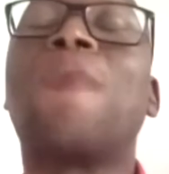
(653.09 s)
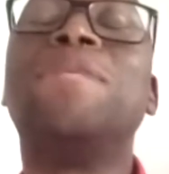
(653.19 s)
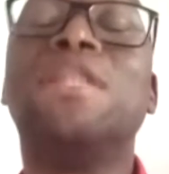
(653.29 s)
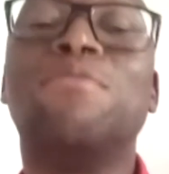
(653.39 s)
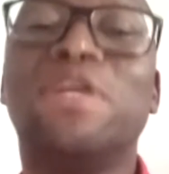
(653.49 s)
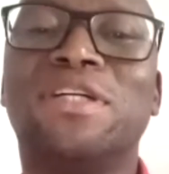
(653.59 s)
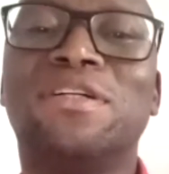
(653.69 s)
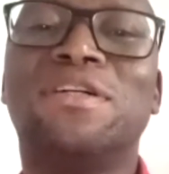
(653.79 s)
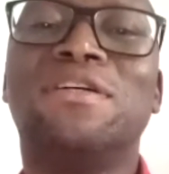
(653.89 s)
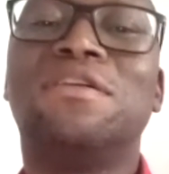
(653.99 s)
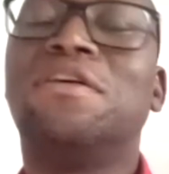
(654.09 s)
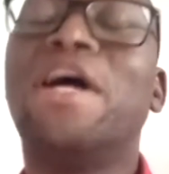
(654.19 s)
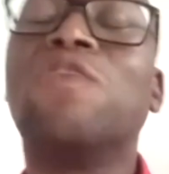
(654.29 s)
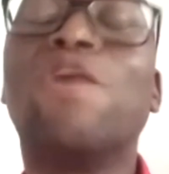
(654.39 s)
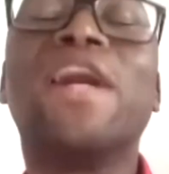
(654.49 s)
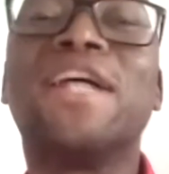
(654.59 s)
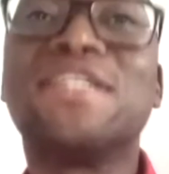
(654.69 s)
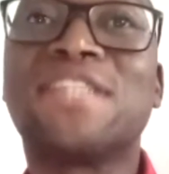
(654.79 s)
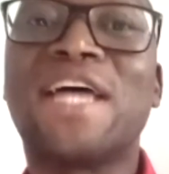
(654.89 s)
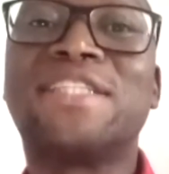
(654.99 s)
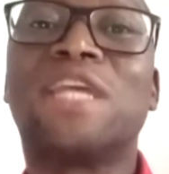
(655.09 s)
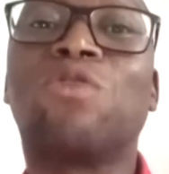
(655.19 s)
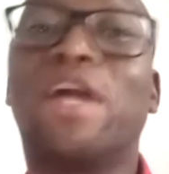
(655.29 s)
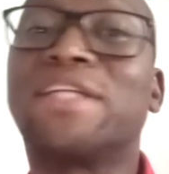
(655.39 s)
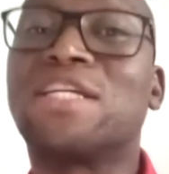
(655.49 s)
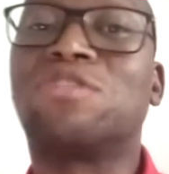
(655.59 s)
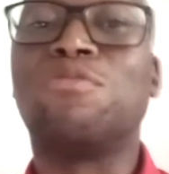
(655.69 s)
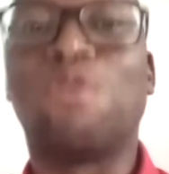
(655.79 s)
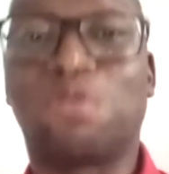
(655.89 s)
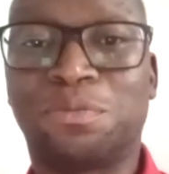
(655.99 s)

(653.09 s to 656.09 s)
the morning and go and register as debt collectors tomorrow.